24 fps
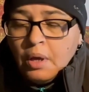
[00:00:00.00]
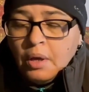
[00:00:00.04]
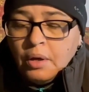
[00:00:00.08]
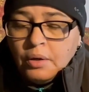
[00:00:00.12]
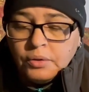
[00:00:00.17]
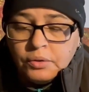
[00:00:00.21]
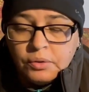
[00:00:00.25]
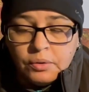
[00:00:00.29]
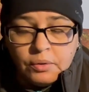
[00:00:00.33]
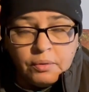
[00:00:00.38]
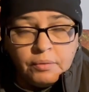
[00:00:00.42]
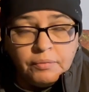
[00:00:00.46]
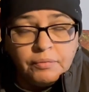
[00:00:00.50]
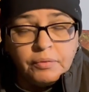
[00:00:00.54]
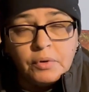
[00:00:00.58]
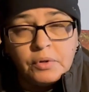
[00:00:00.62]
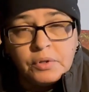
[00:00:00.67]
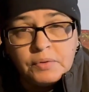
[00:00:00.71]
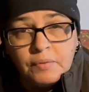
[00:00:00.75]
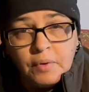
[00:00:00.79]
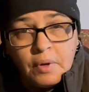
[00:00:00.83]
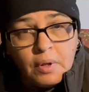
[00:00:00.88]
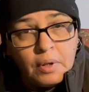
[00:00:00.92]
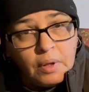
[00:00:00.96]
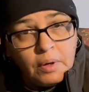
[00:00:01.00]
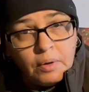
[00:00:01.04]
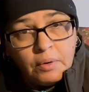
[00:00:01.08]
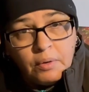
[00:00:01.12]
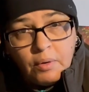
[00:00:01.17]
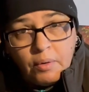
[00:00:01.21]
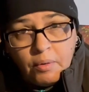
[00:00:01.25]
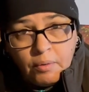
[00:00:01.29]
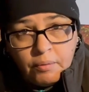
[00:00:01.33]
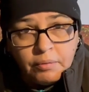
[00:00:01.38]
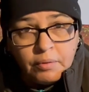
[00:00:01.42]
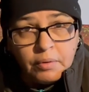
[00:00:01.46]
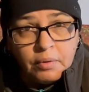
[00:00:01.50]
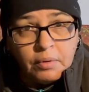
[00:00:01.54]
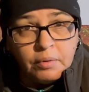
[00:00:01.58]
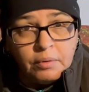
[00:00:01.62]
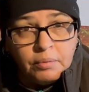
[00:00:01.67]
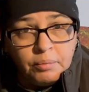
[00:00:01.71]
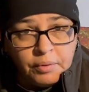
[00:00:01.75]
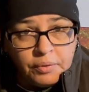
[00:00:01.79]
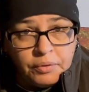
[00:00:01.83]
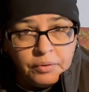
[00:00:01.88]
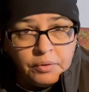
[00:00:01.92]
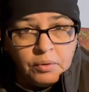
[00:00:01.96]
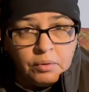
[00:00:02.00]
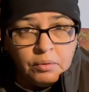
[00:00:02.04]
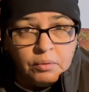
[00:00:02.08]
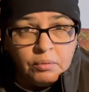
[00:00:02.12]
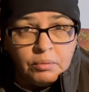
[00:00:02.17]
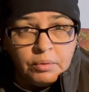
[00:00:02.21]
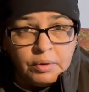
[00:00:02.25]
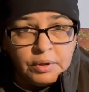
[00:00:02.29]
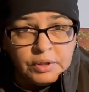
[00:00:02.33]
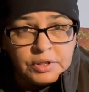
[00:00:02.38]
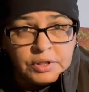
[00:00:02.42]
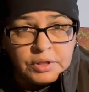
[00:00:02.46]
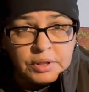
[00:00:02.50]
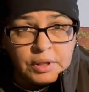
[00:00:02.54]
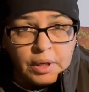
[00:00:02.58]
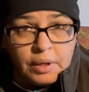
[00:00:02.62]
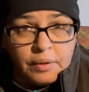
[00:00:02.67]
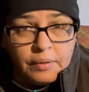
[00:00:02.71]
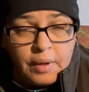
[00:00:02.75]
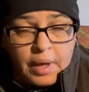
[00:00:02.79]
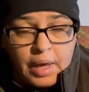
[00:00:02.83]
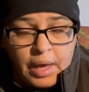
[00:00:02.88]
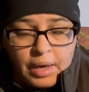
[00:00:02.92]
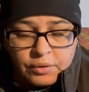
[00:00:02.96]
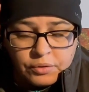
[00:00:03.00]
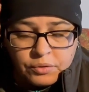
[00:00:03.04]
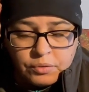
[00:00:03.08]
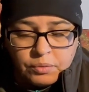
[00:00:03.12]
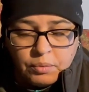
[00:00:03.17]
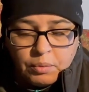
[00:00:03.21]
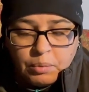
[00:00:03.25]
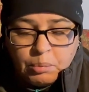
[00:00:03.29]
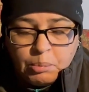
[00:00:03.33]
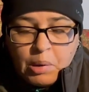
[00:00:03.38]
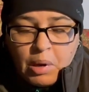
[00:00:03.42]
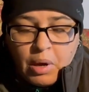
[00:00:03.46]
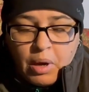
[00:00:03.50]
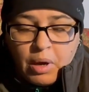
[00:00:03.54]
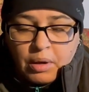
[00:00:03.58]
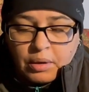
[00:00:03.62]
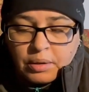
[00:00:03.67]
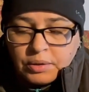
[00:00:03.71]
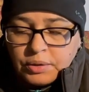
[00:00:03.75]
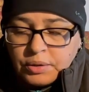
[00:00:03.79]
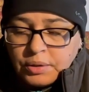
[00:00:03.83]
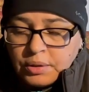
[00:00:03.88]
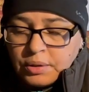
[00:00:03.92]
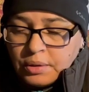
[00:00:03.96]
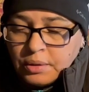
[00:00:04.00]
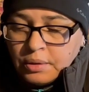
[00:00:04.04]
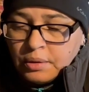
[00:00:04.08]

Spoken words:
So first of all, I'll go over with you what's in the actual box.